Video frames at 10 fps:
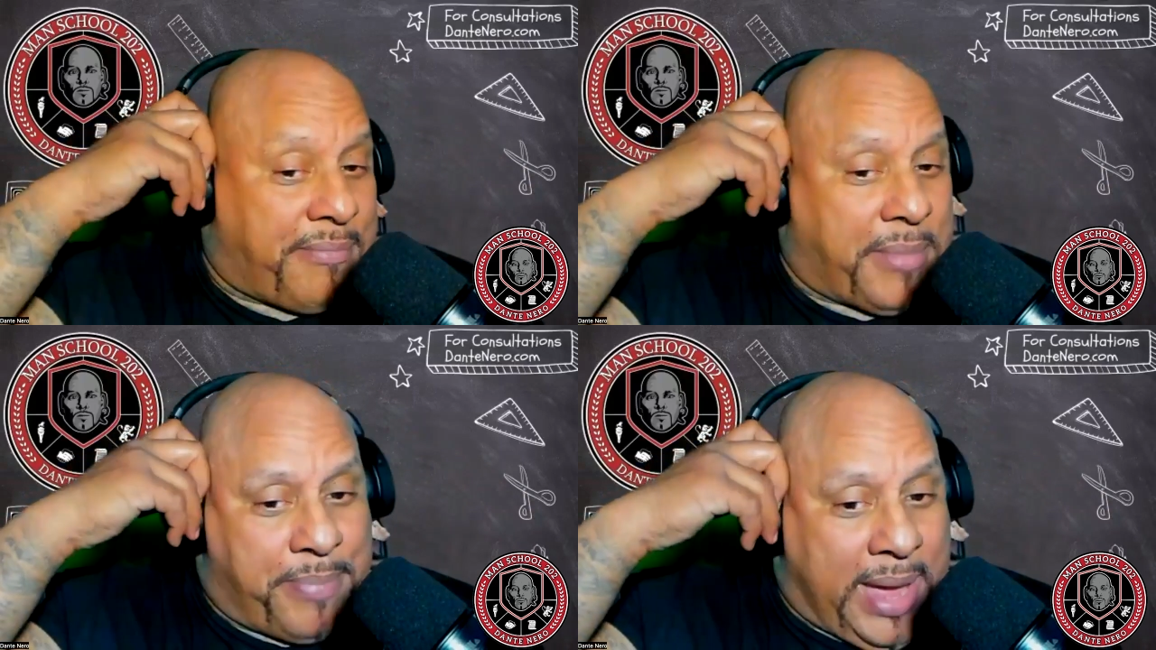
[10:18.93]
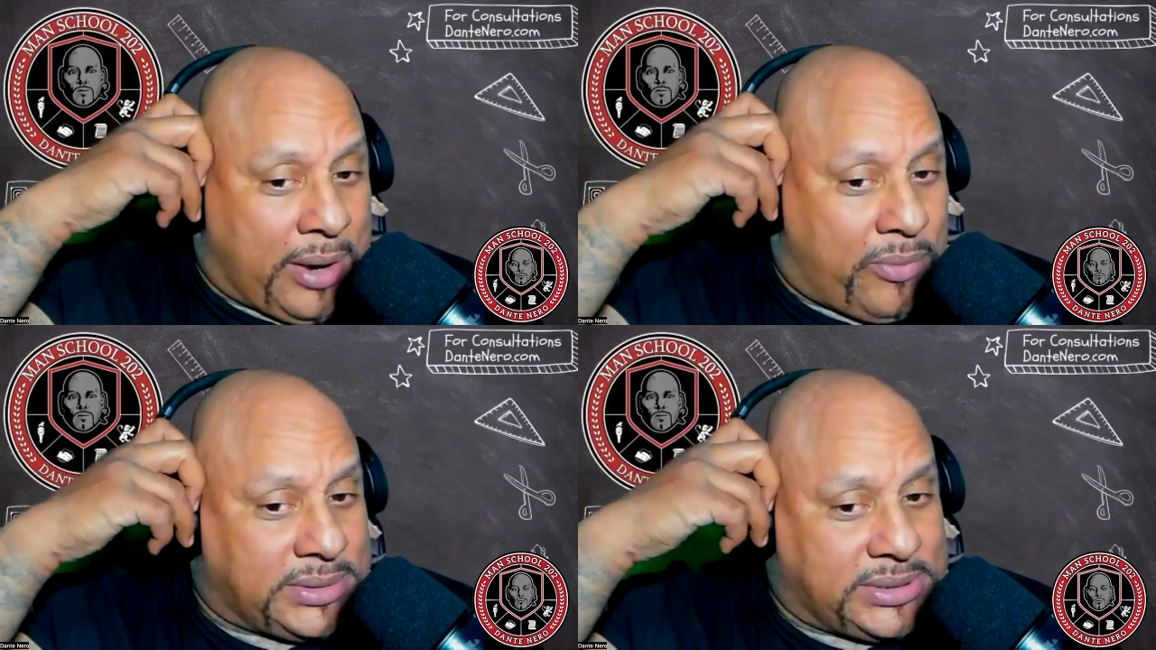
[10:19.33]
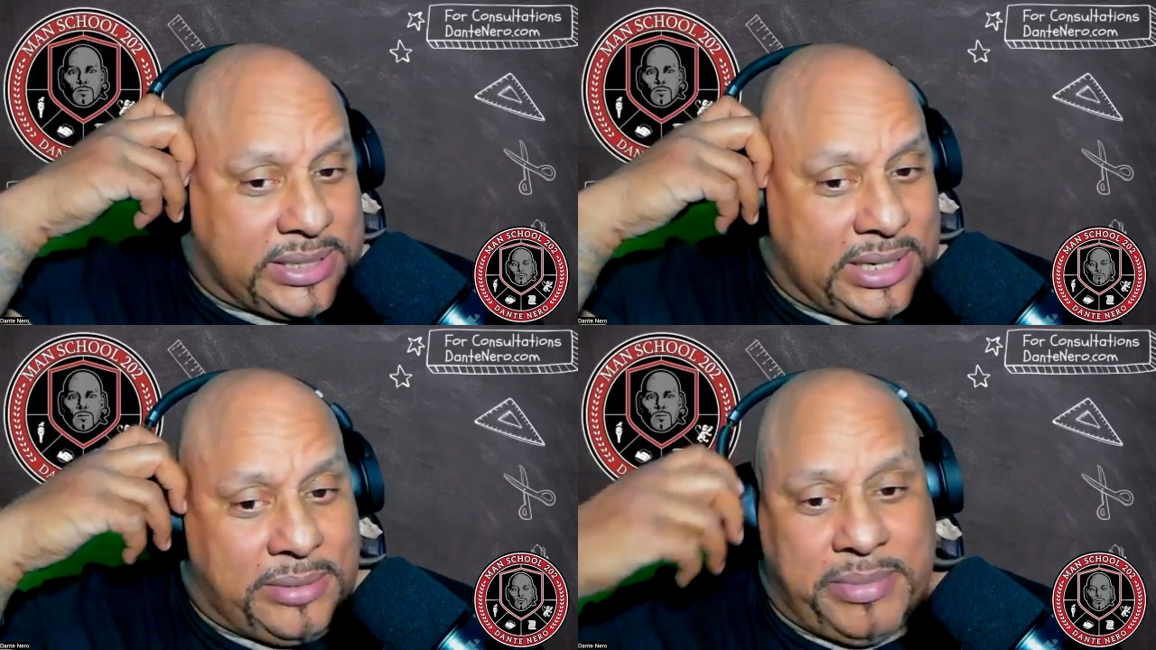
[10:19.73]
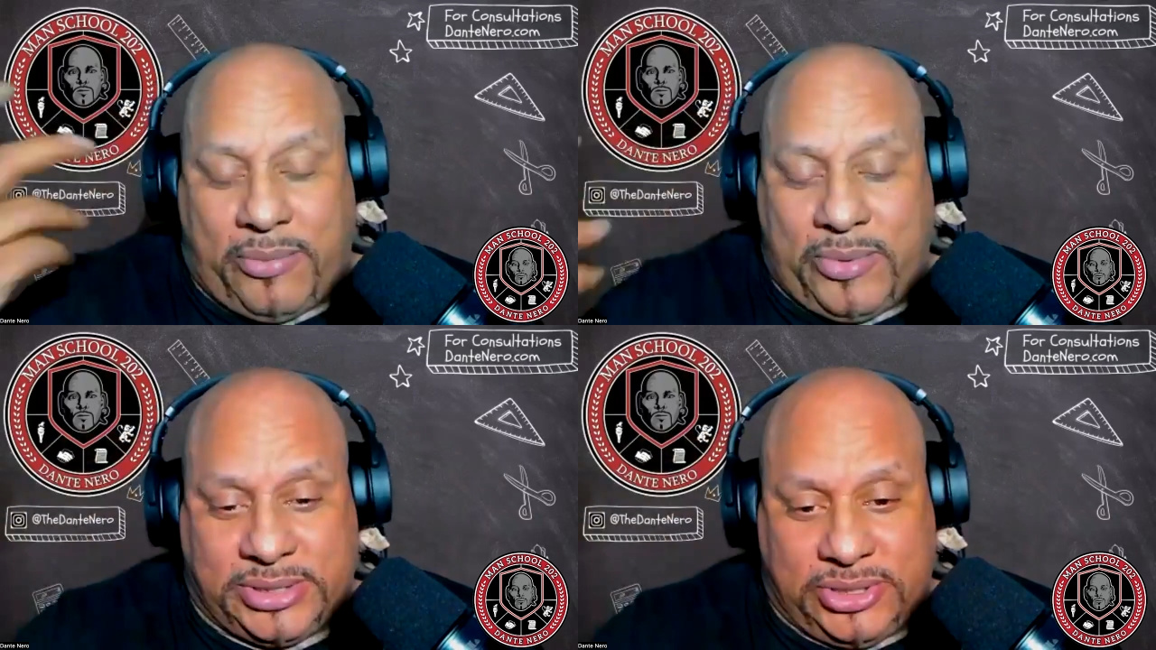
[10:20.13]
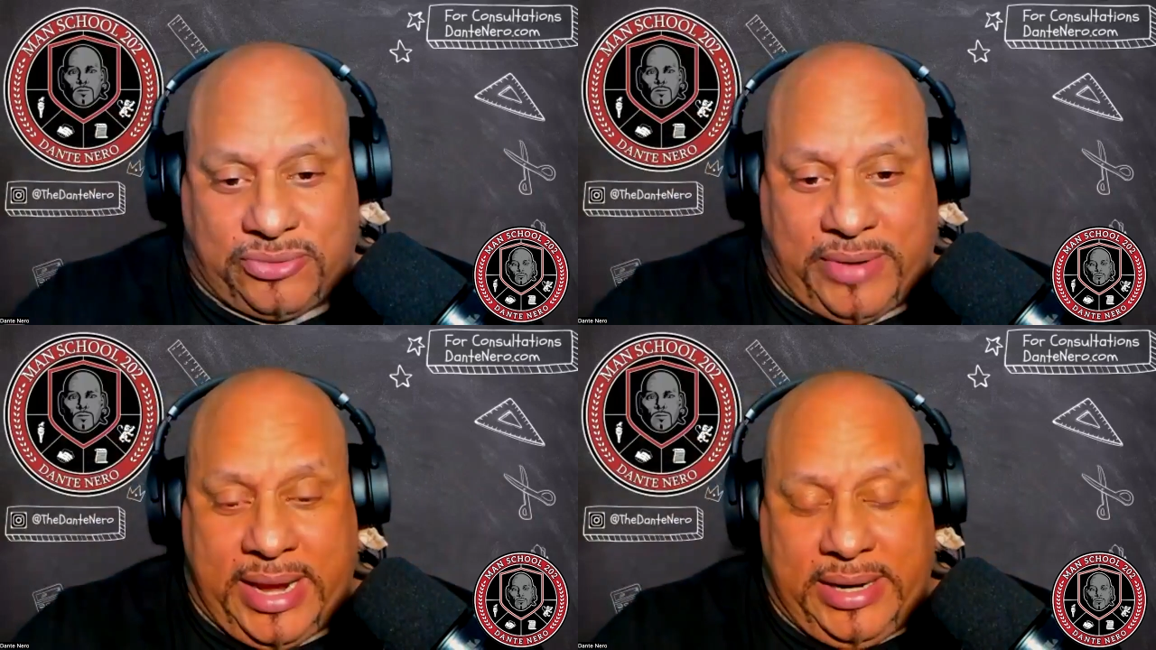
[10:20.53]
Speaker 1: My back wasn't killing me. I wasn't
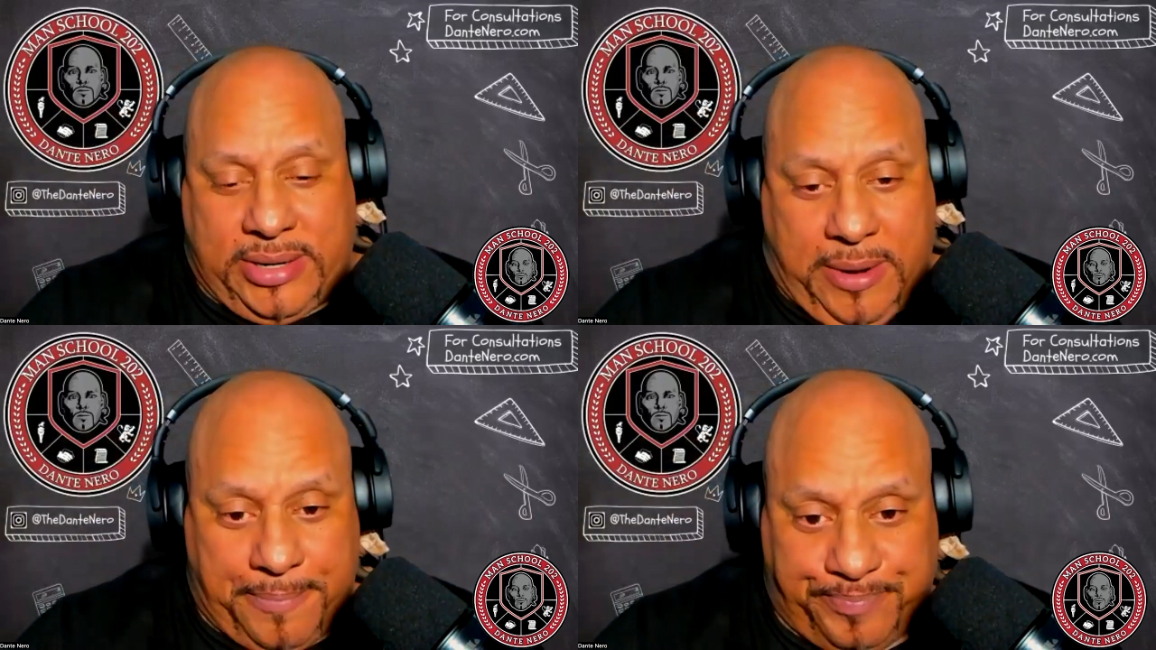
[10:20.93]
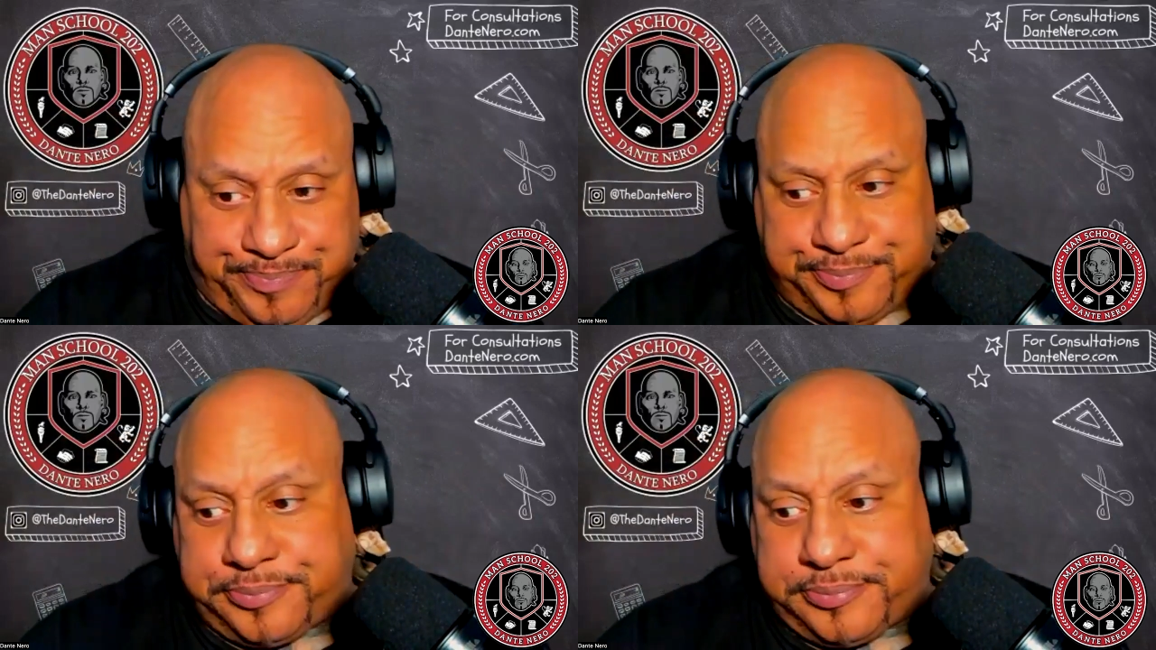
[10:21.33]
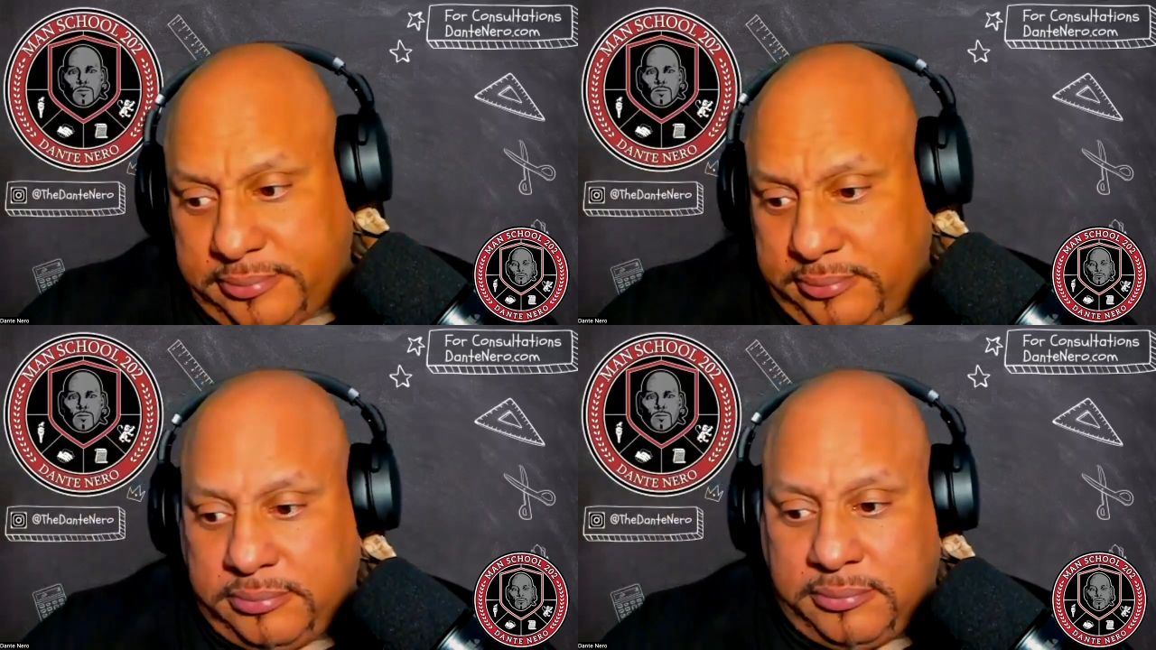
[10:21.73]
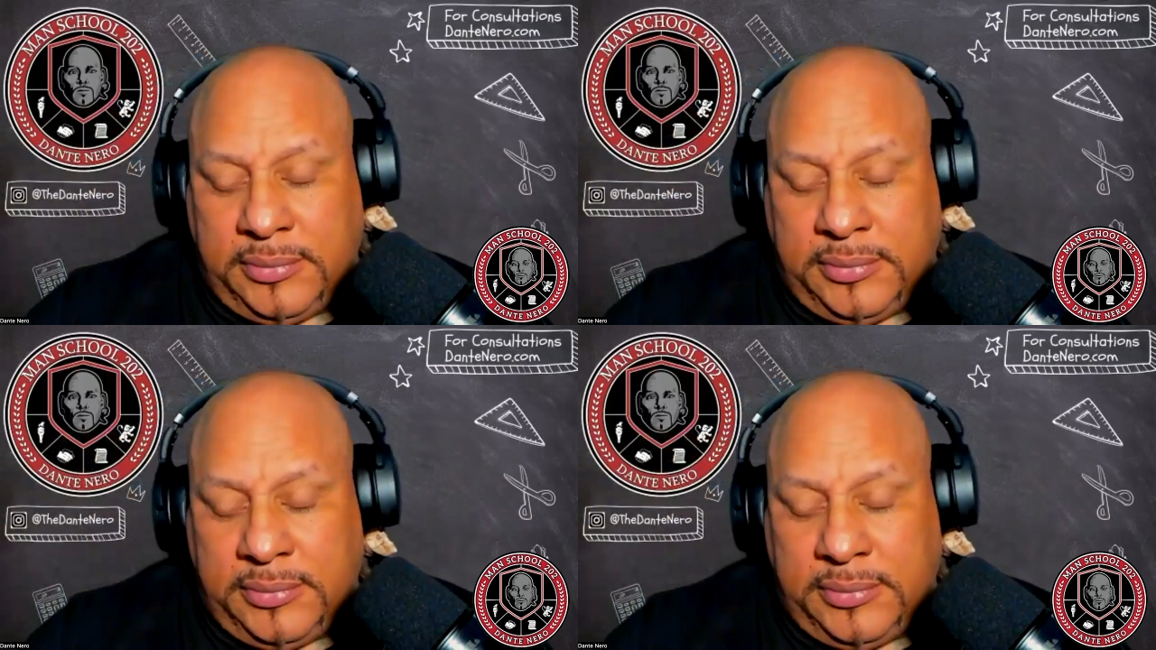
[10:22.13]
drained. Mm-hmm. Yeah.